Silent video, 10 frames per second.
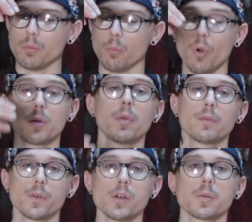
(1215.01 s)
one of my
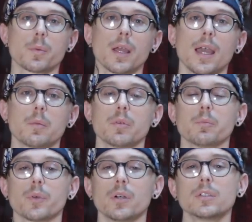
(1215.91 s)
vertebrae had been
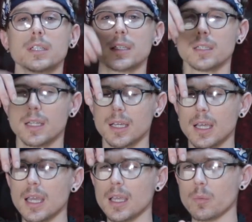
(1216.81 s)
broken.
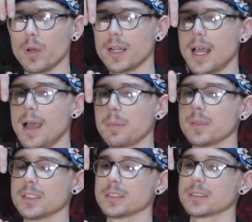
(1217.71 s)
And what had
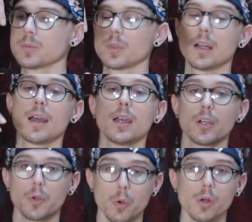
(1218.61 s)
happened is when I
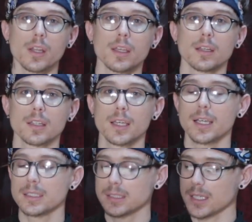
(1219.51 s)
accordioned, like
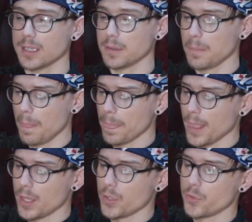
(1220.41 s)
I said,
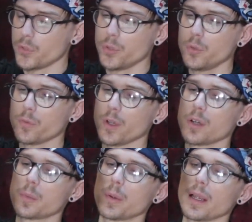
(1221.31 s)
two
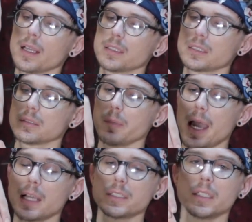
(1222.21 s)
vertebrae
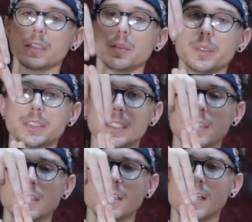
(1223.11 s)
smashed into each
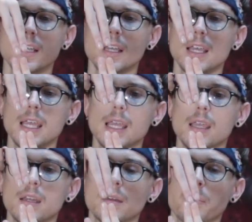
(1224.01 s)
other
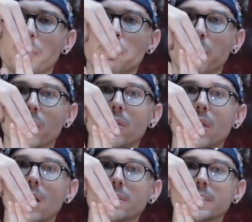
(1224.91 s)
and broke
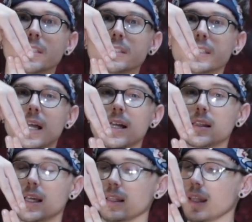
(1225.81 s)
off to the side
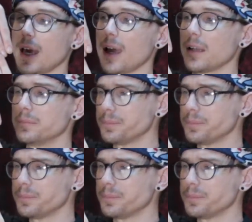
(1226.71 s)
like that.